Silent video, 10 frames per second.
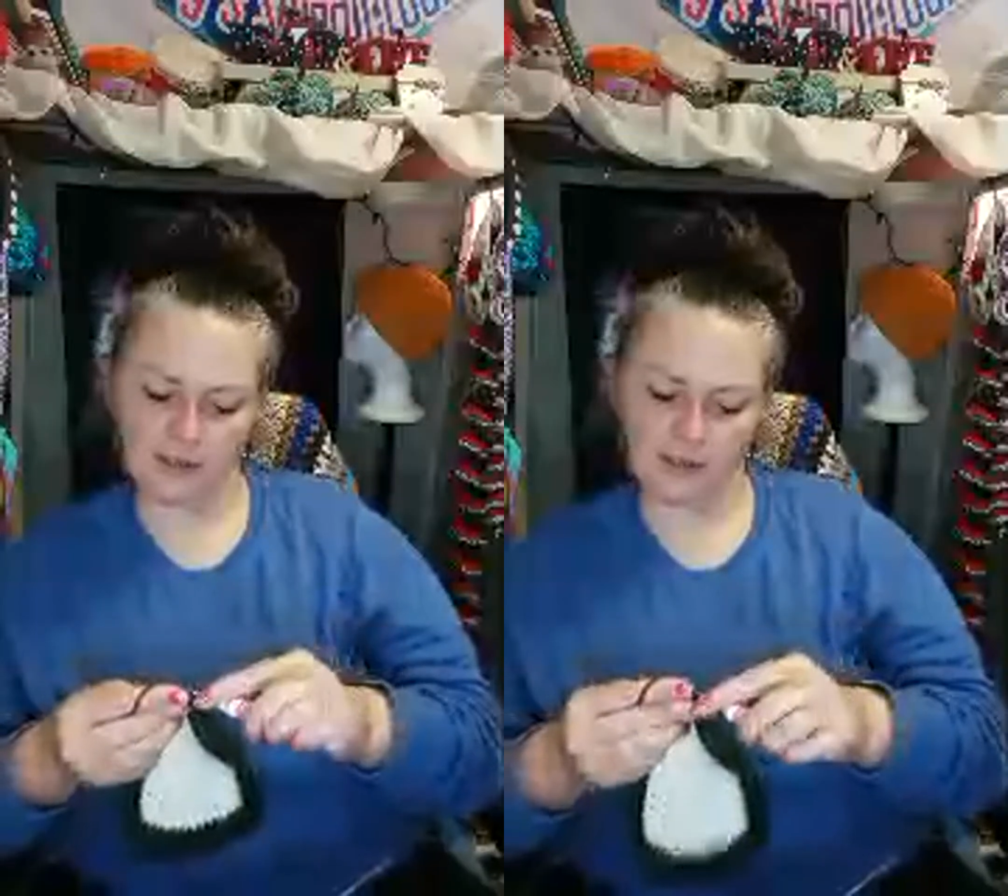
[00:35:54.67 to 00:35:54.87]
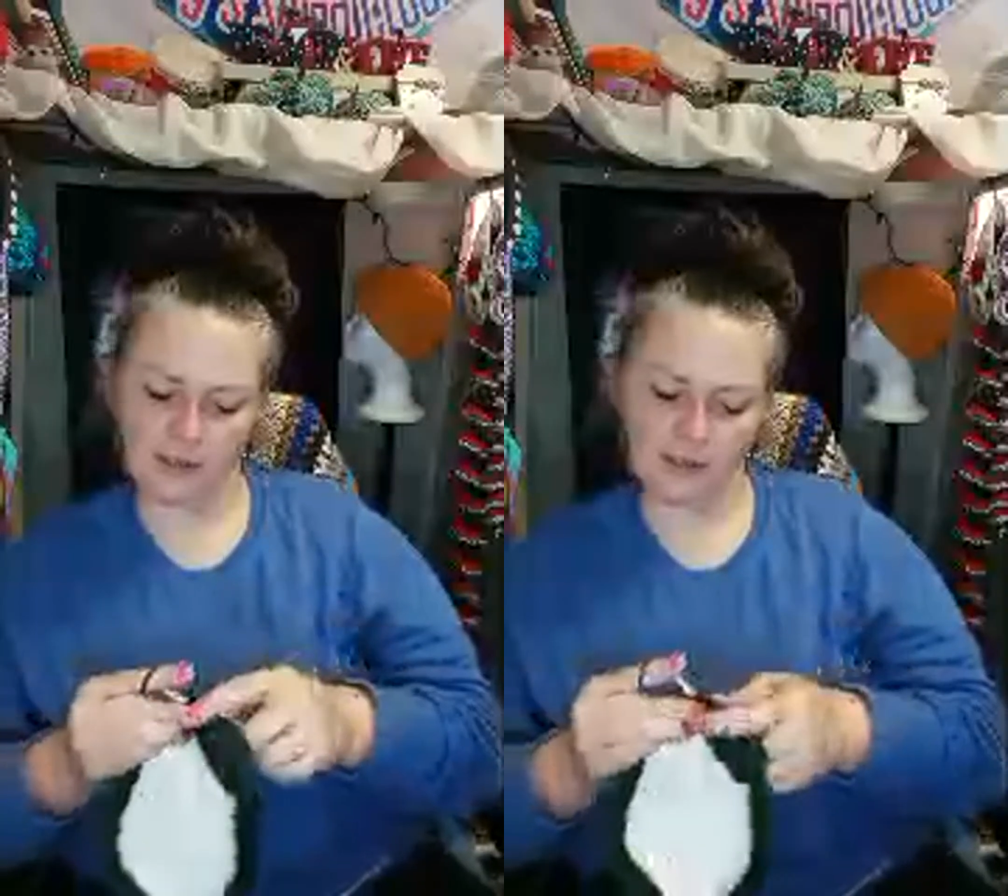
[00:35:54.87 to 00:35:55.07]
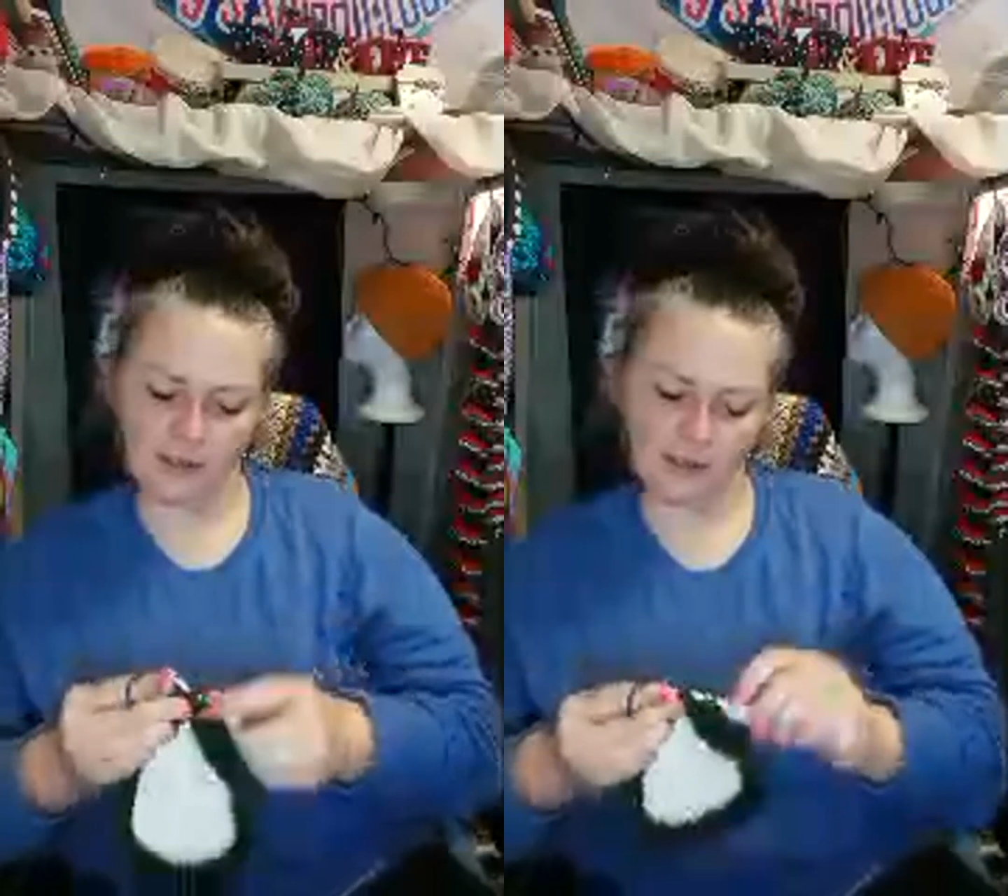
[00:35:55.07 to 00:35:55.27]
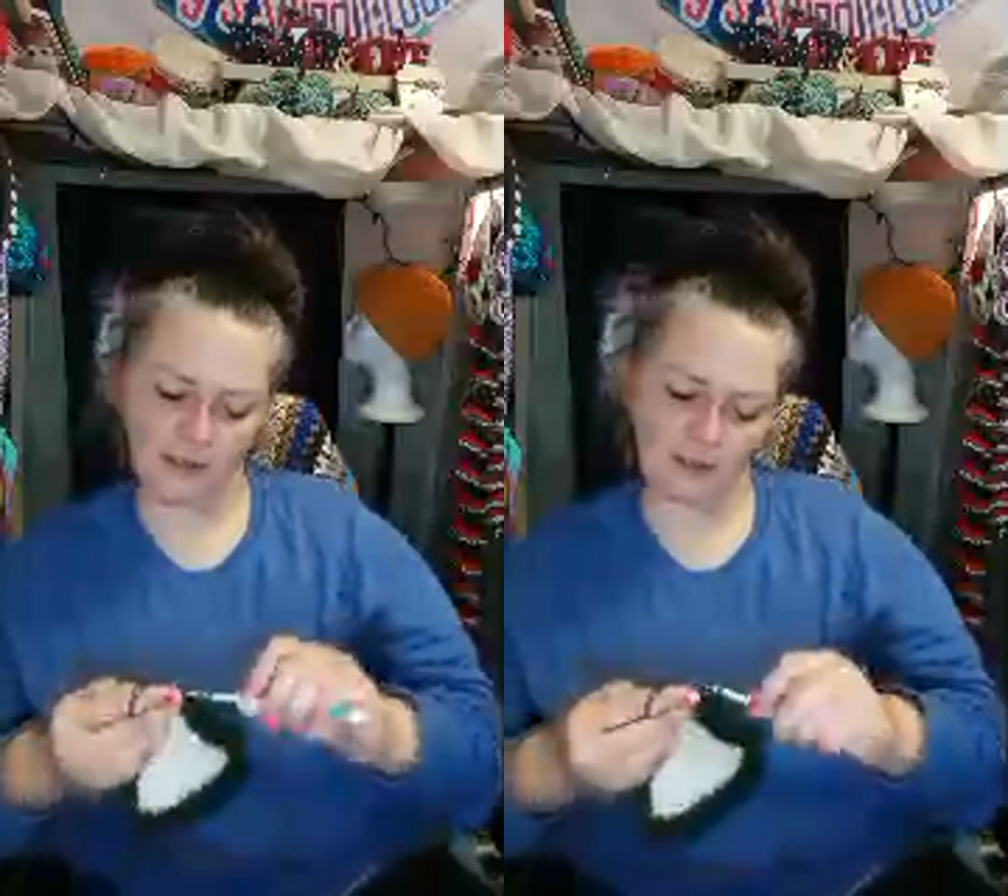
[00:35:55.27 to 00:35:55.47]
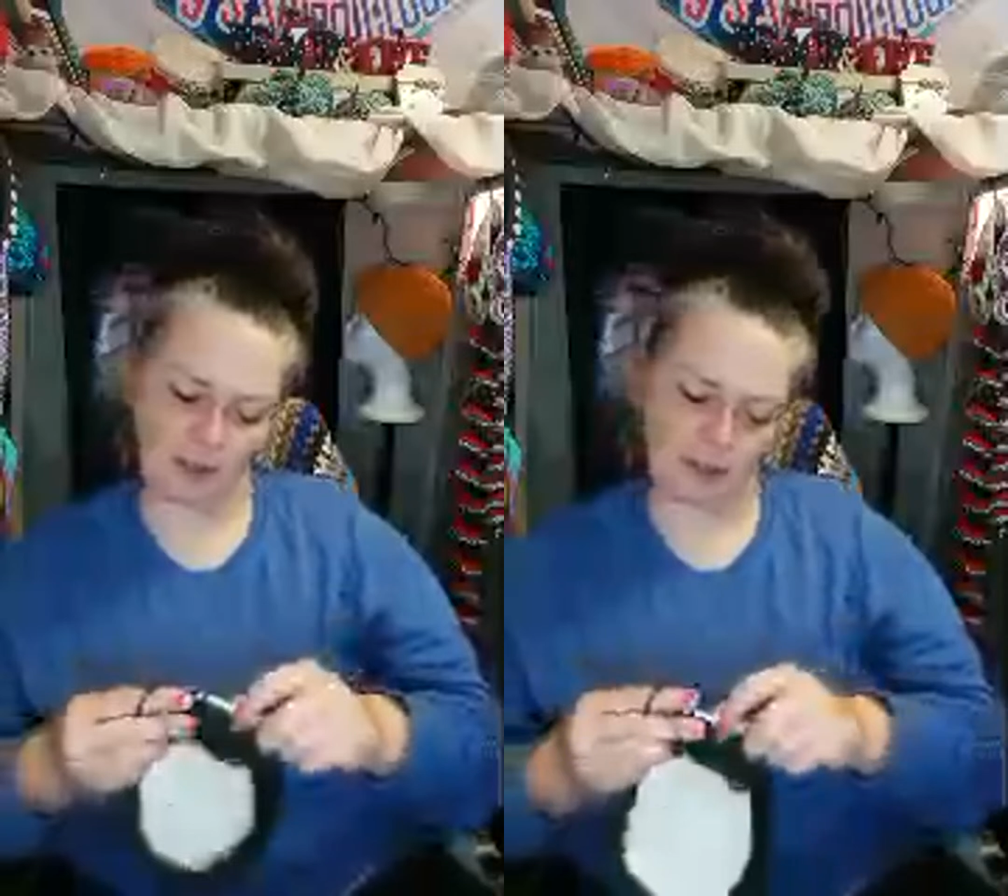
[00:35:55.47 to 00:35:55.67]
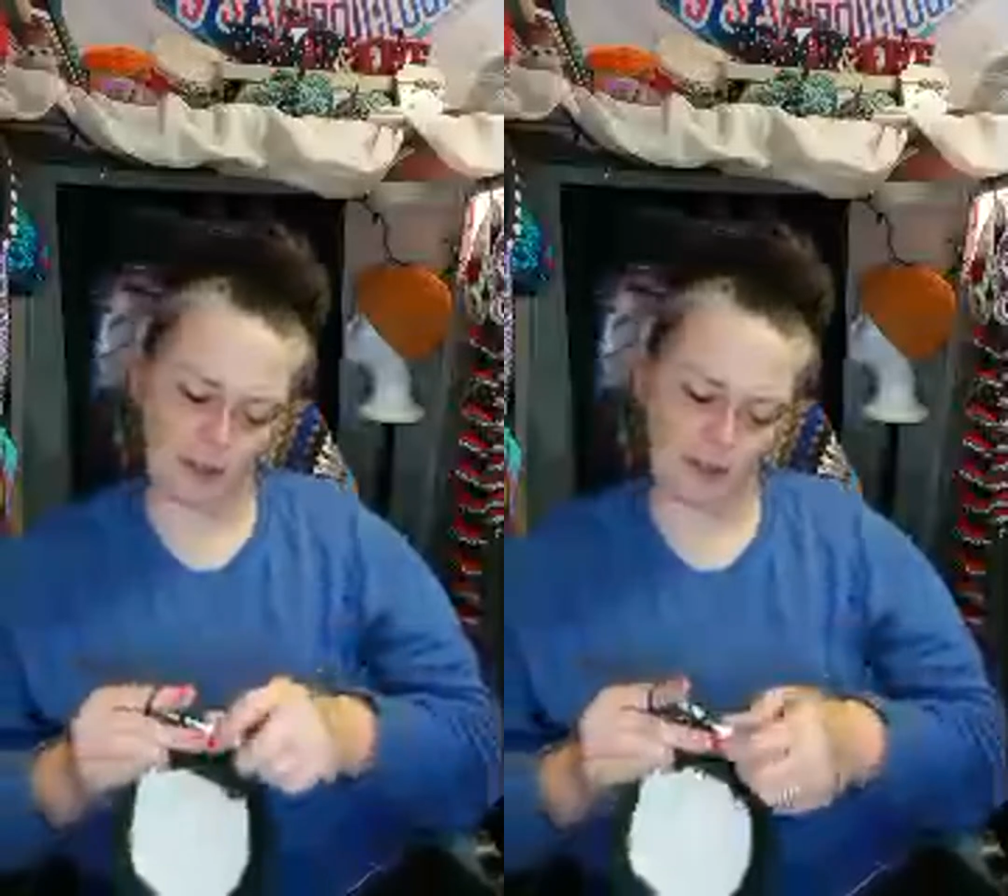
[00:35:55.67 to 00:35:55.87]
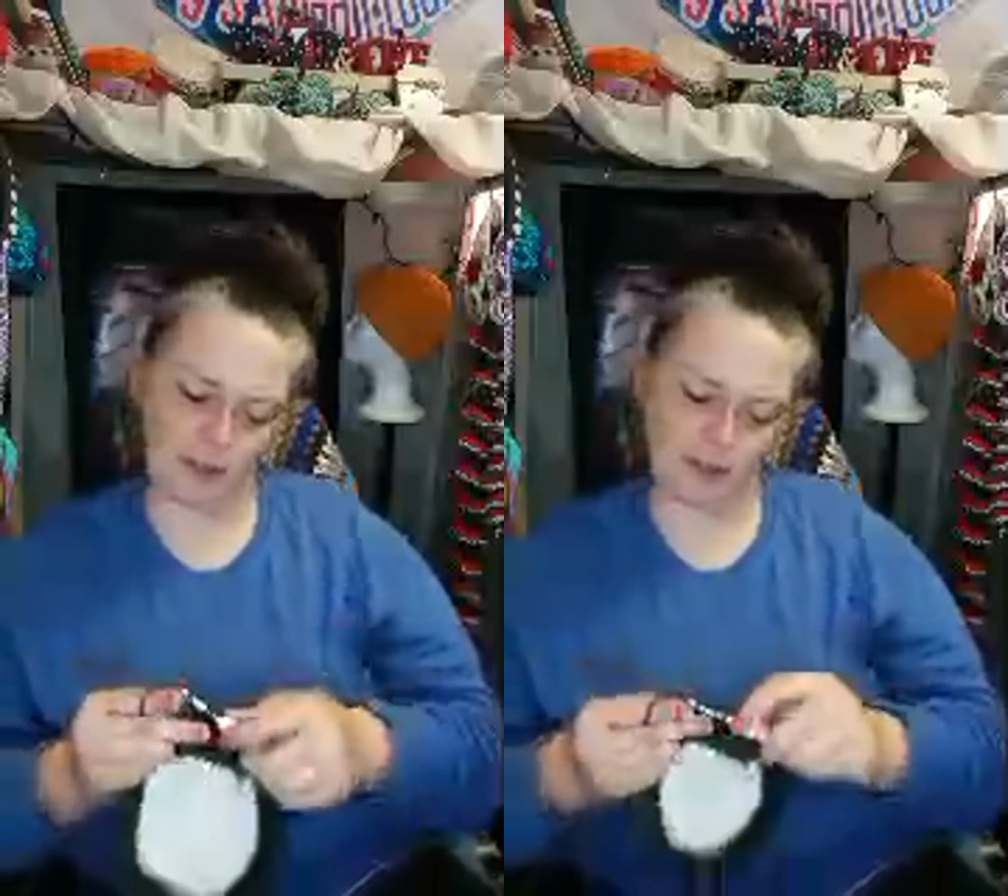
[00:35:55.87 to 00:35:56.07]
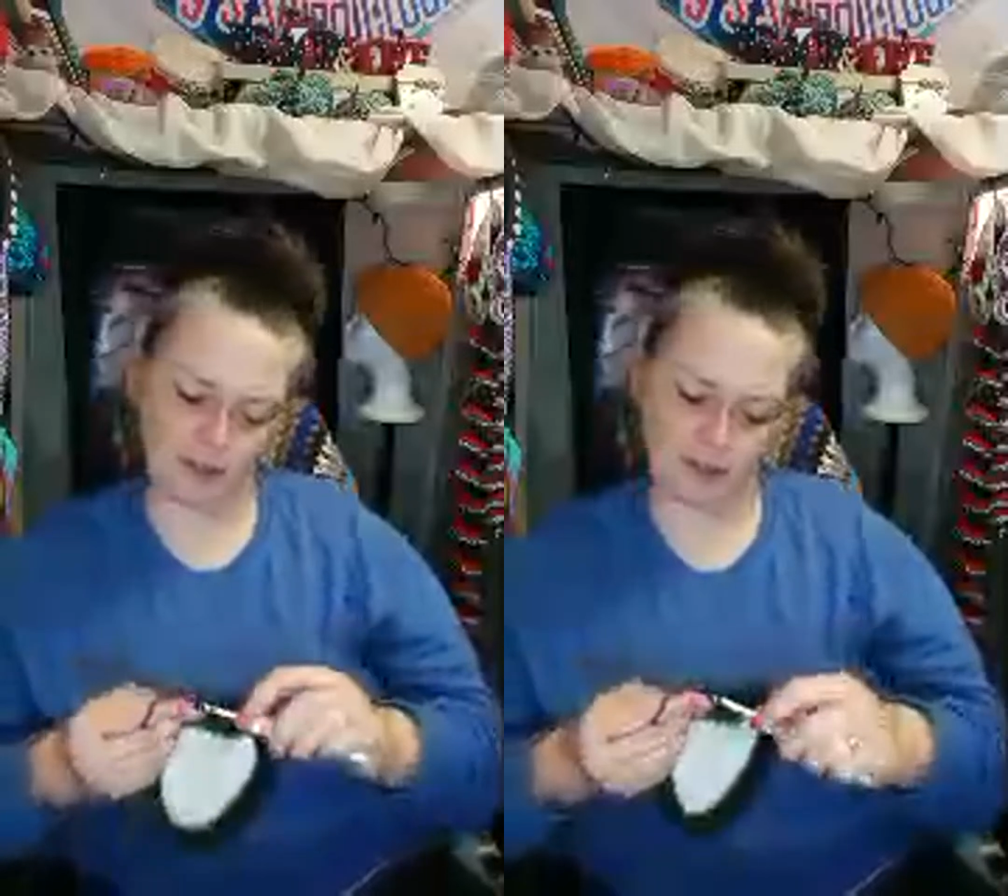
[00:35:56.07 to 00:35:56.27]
whether you do front post